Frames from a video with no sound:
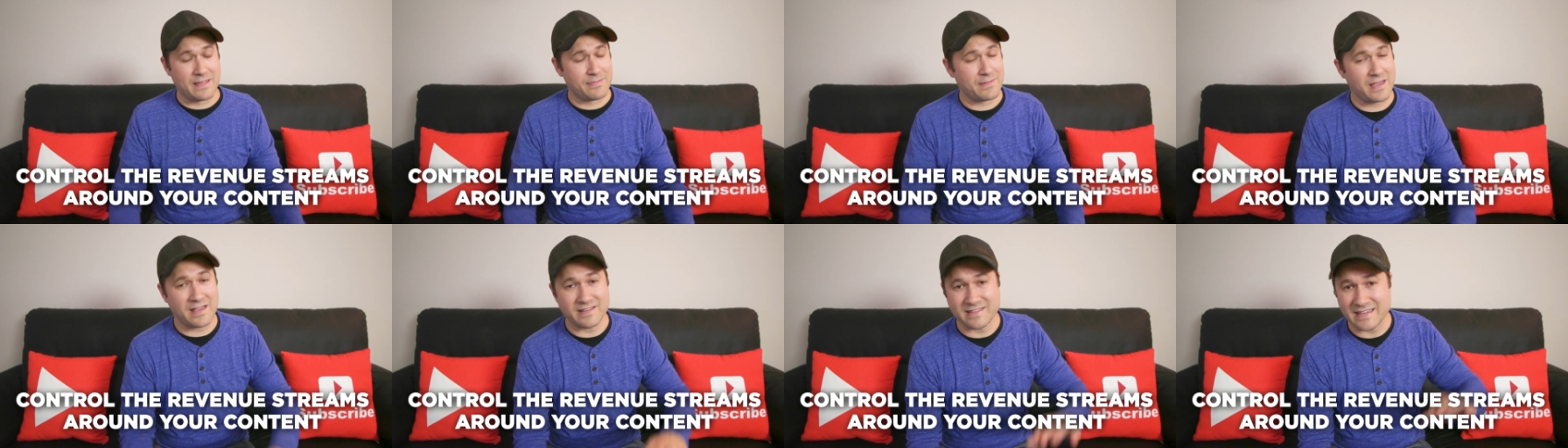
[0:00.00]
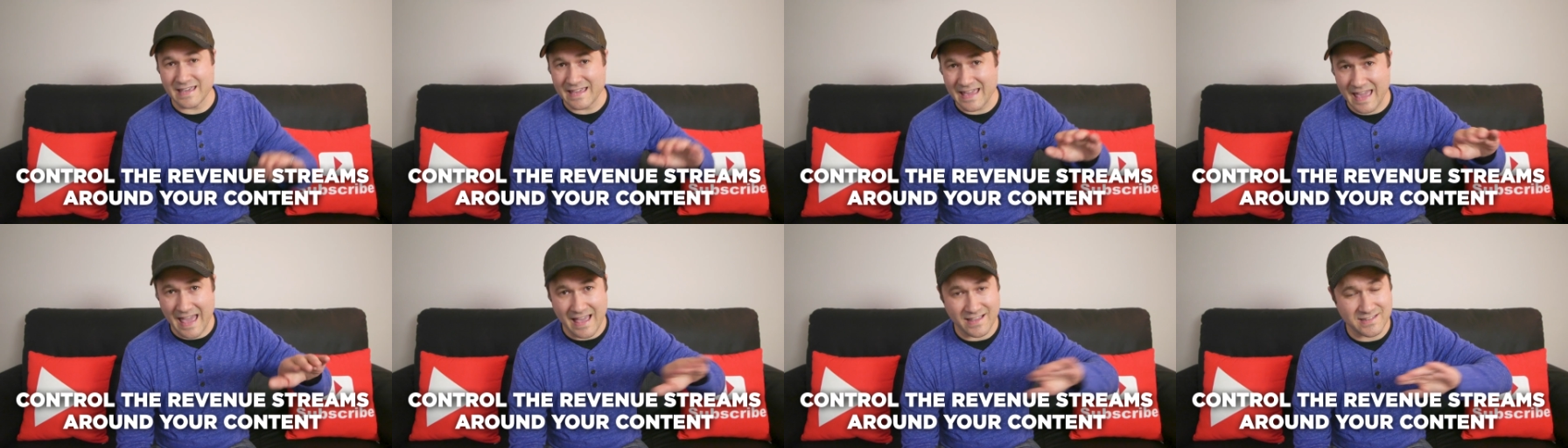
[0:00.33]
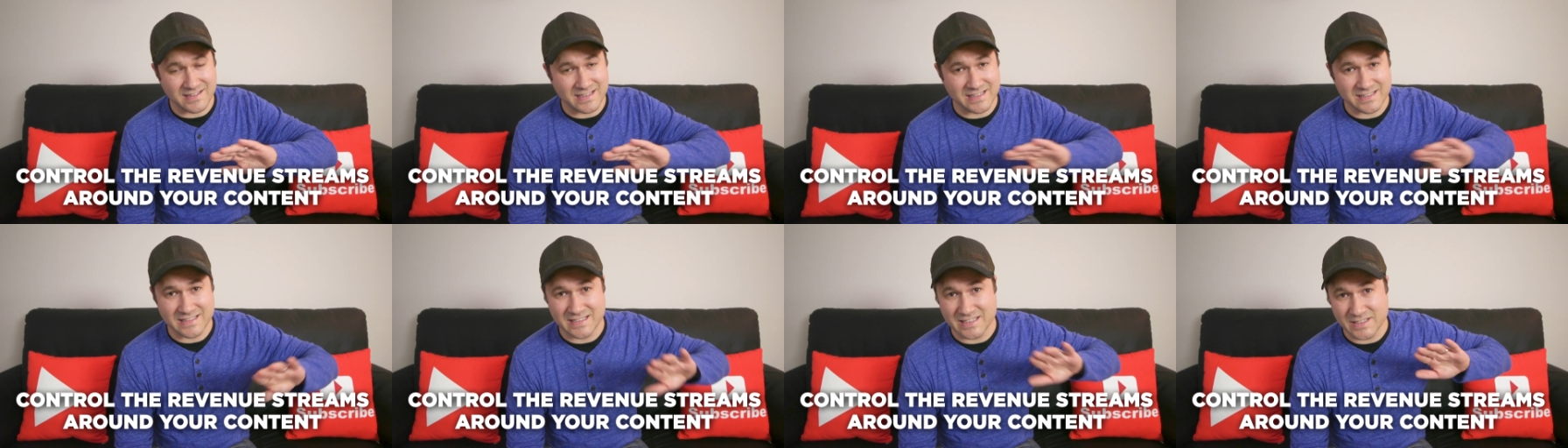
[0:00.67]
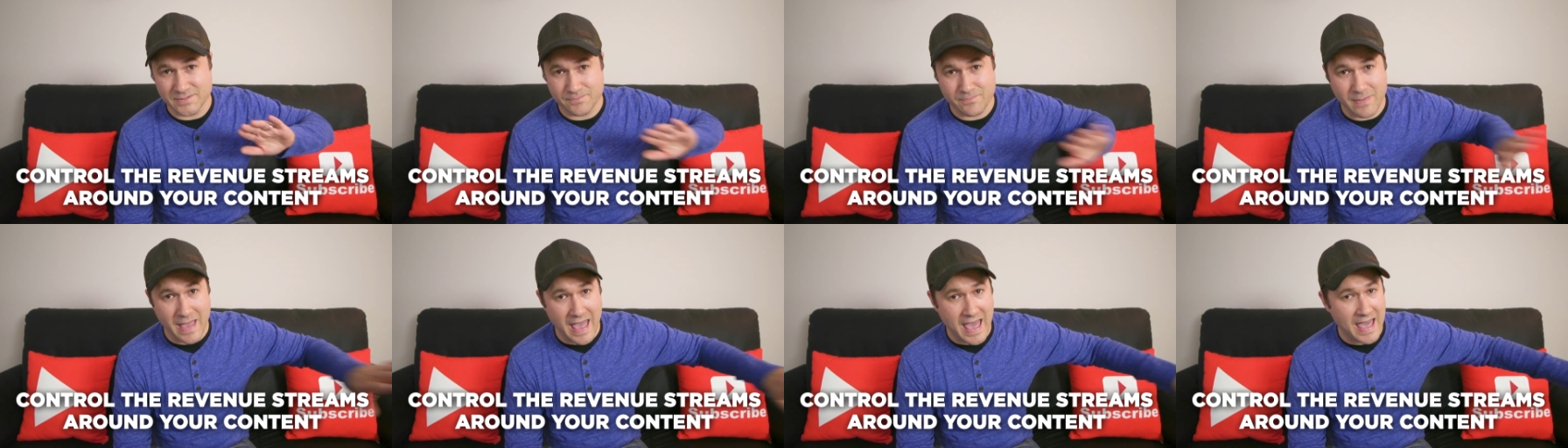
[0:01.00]
I'm not saying AdSense
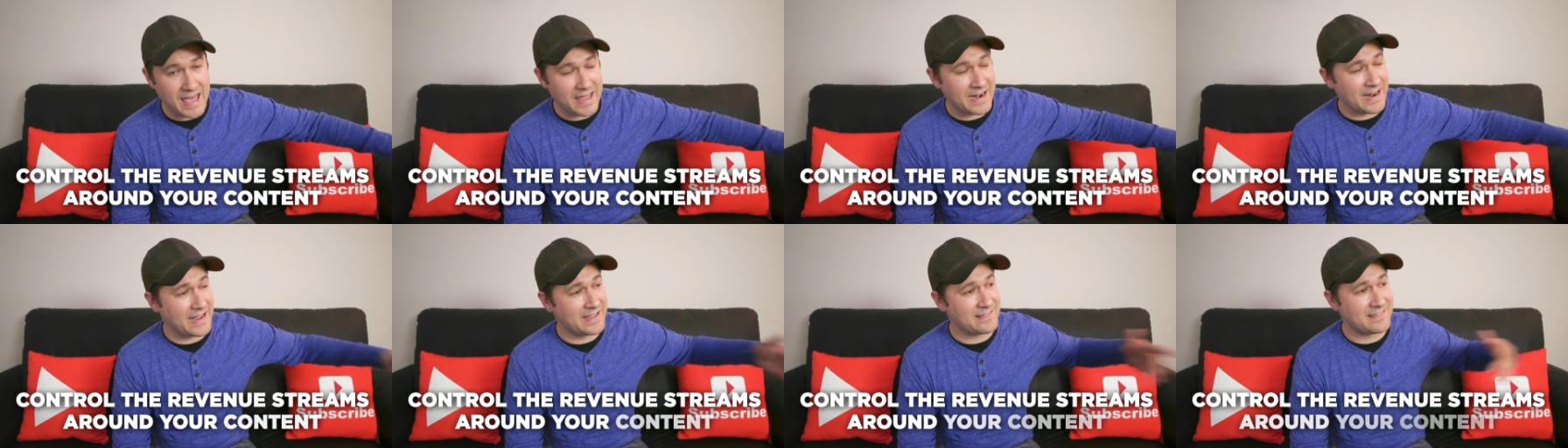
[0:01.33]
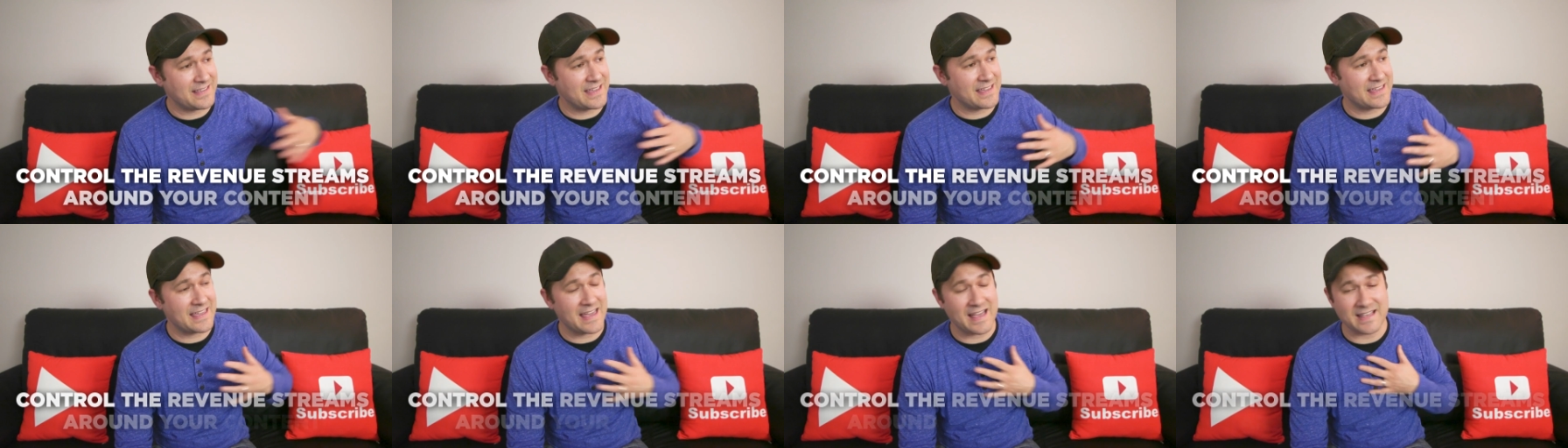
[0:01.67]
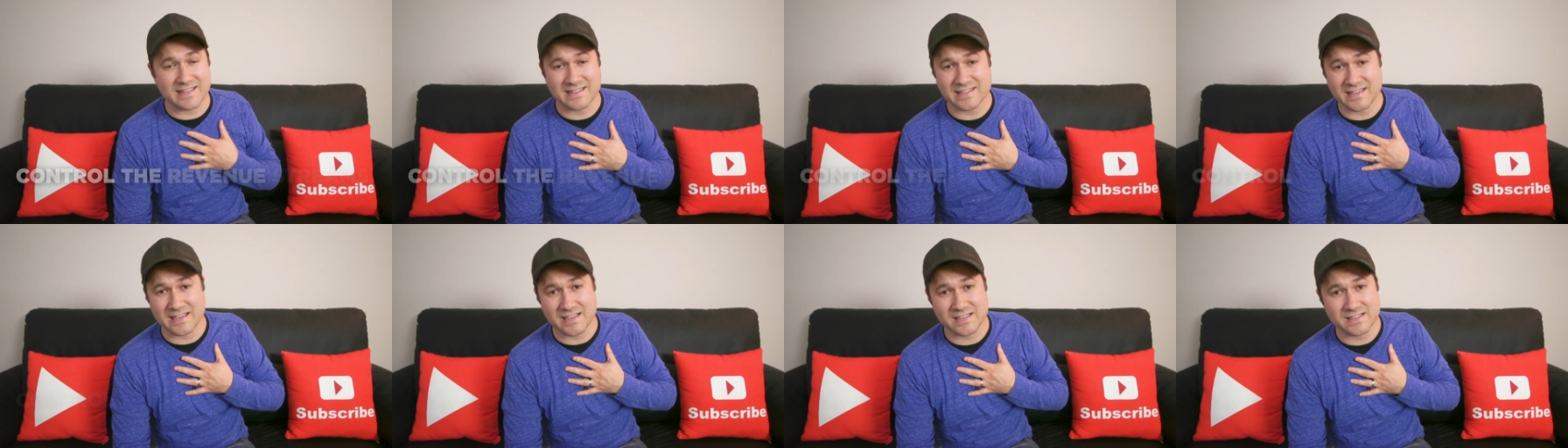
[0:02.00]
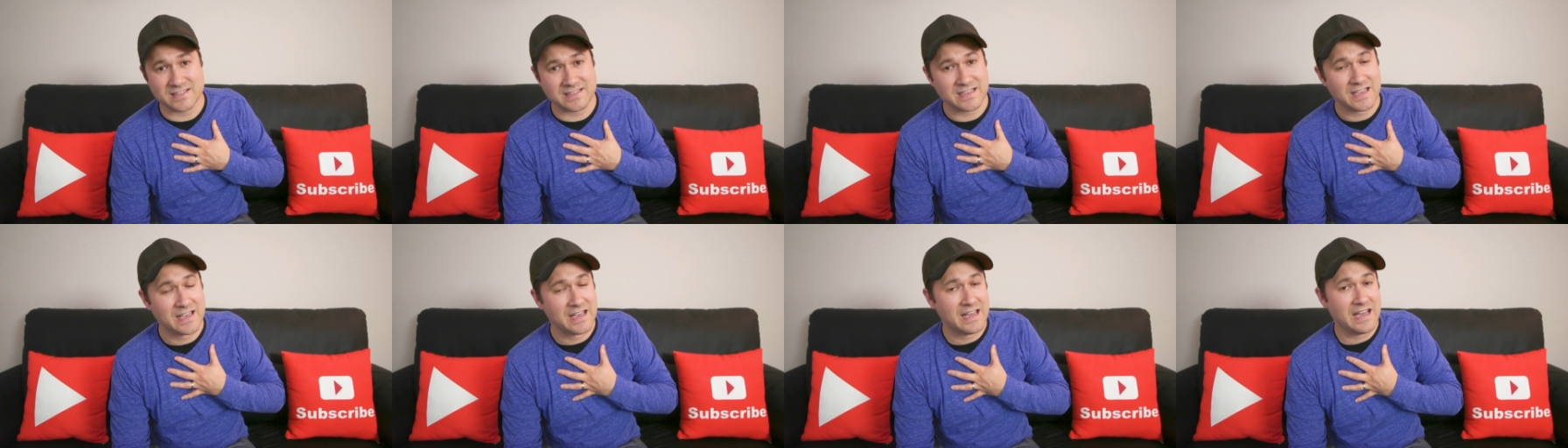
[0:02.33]
is bad. I take
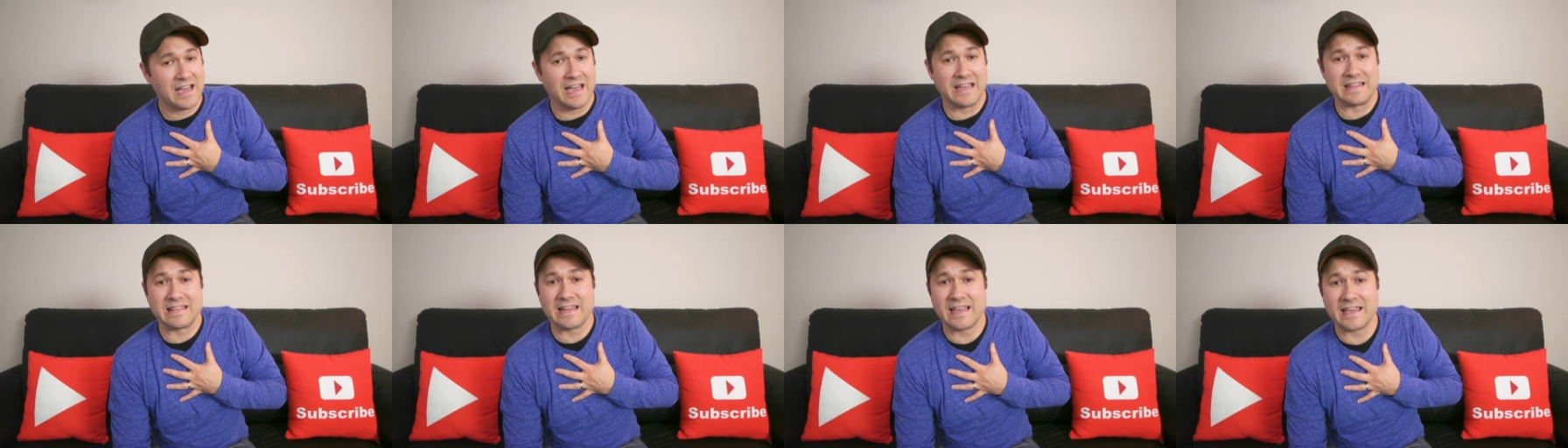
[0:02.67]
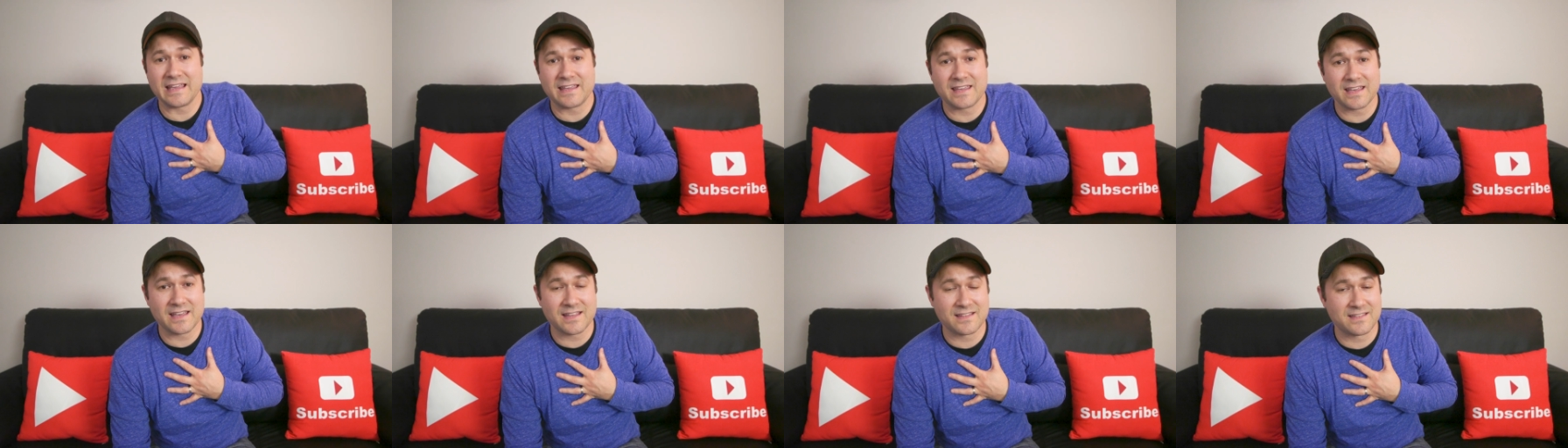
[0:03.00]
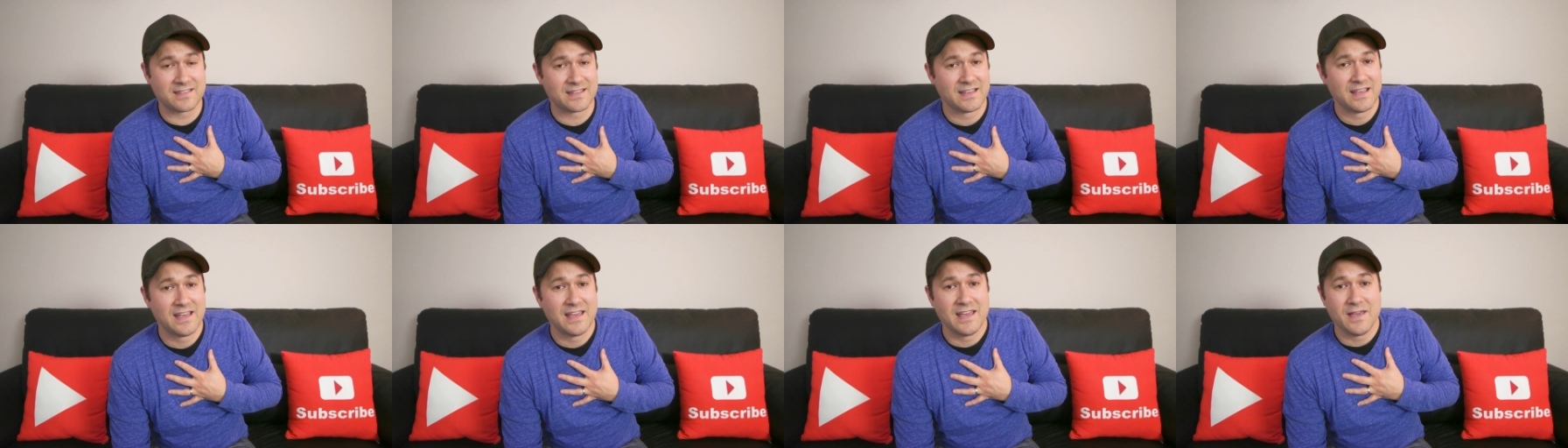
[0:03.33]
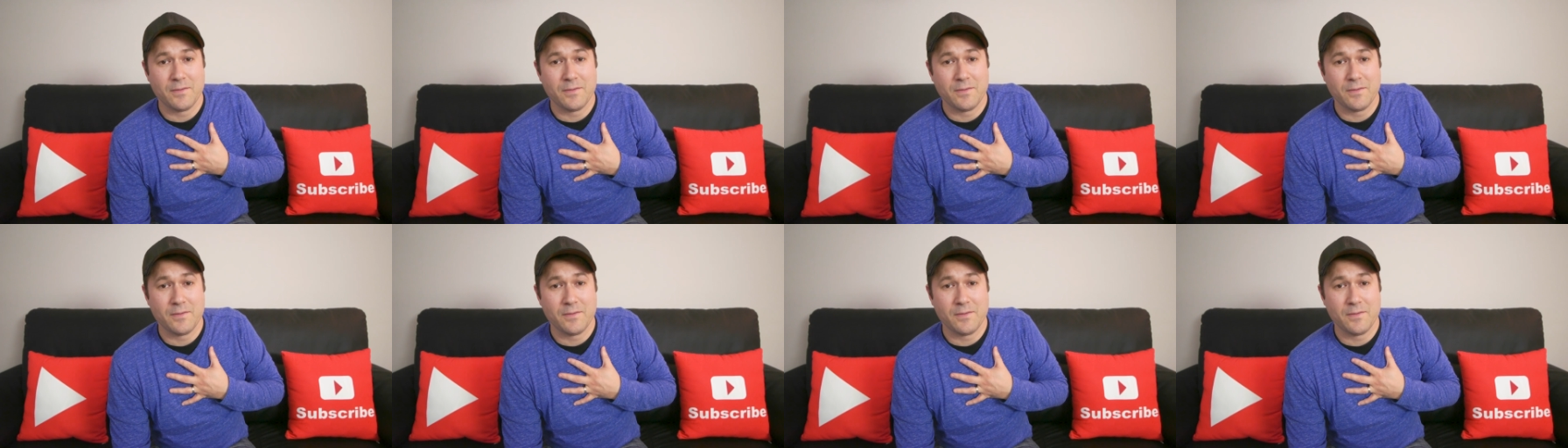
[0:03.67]
AdSense, I like it,